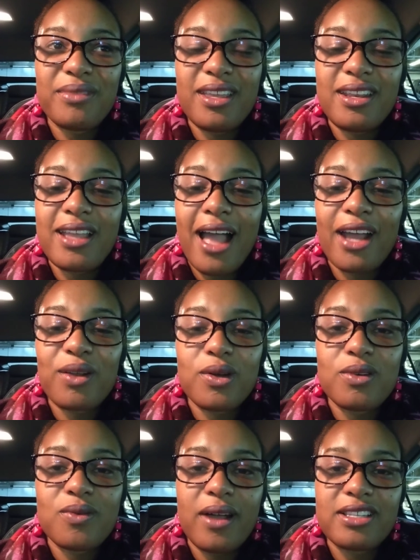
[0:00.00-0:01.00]
getting
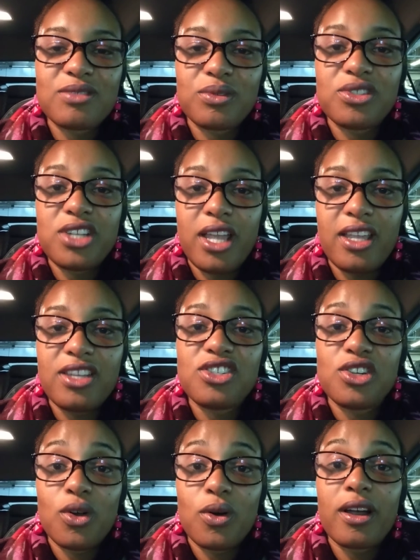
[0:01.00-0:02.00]
adequate rest will
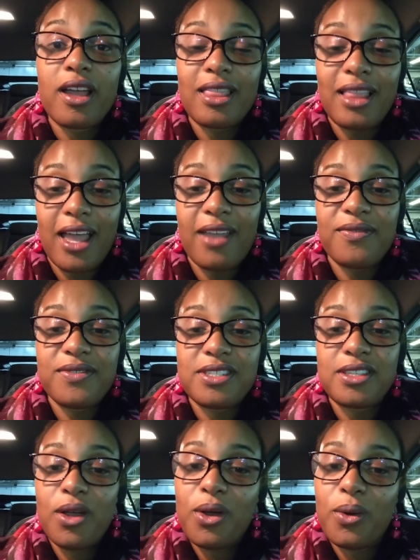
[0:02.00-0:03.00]
change your life.
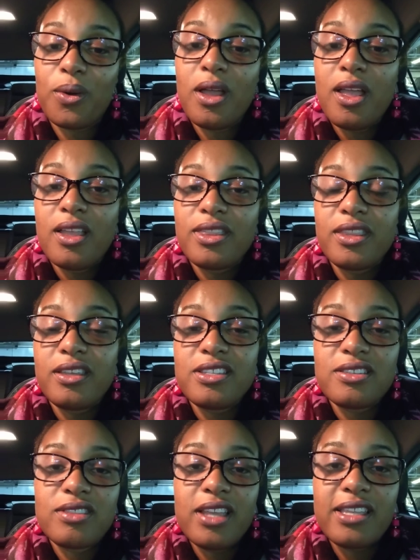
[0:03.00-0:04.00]
So
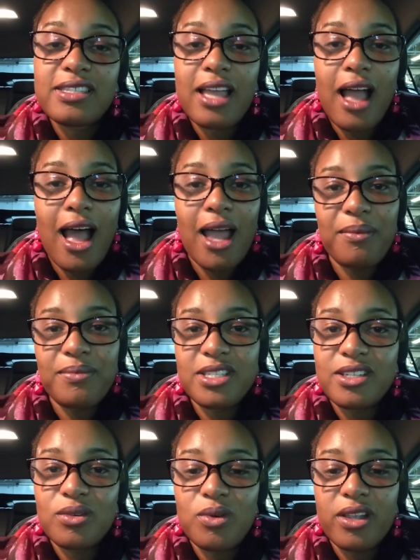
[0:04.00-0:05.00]
these are things that I'm
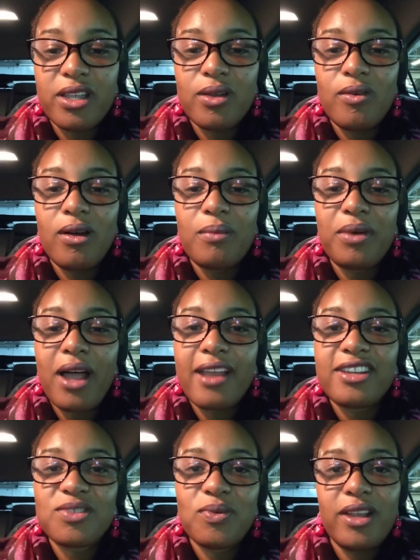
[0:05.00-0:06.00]
still working on, but I
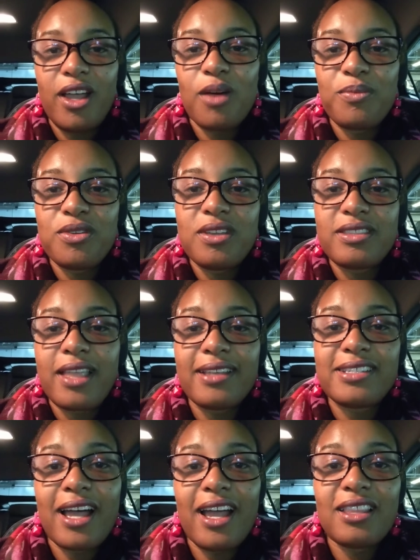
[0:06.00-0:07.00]
just want to help you get
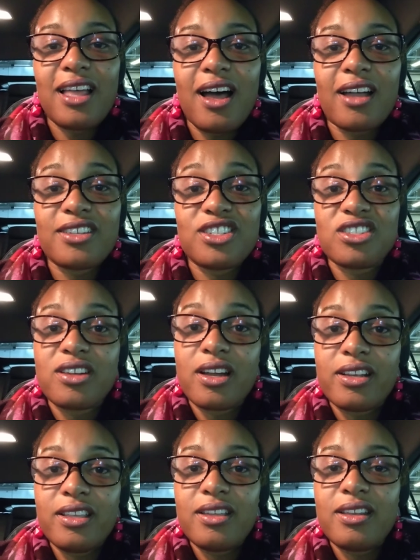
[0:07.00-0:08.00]
that dialogue
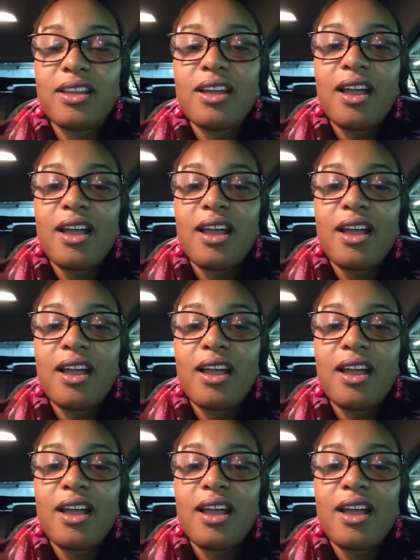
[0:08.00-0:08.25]
started.